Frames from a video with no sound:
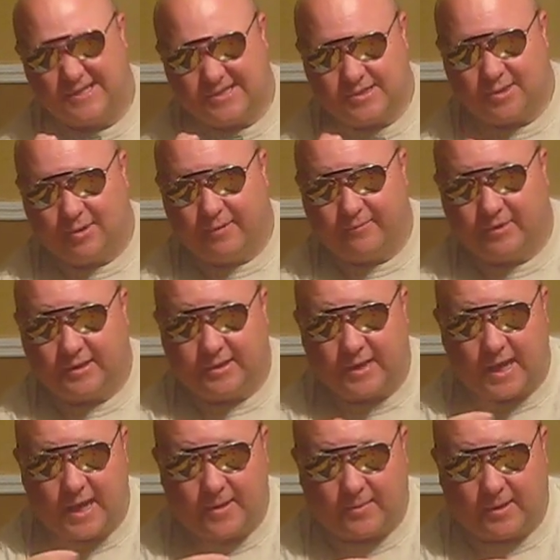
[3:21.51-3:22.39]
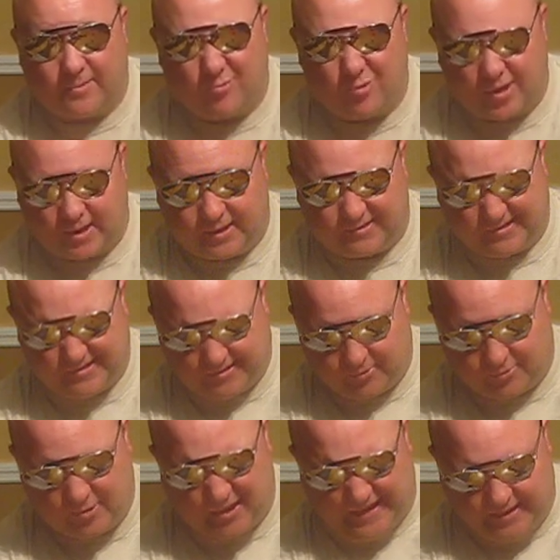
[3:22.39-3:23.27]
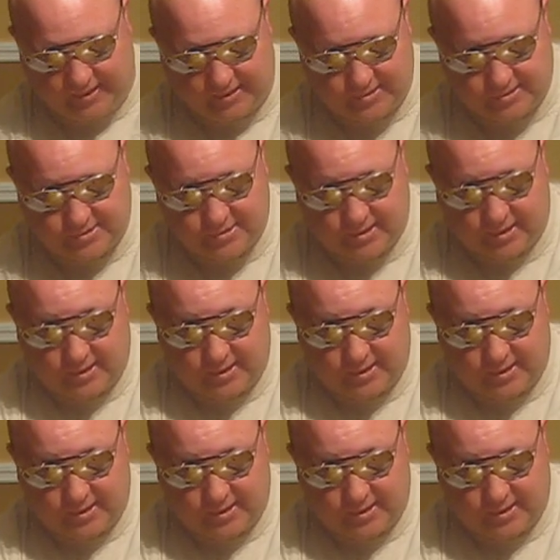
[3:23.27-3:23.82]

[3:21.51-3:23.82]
So every time I went out to the range,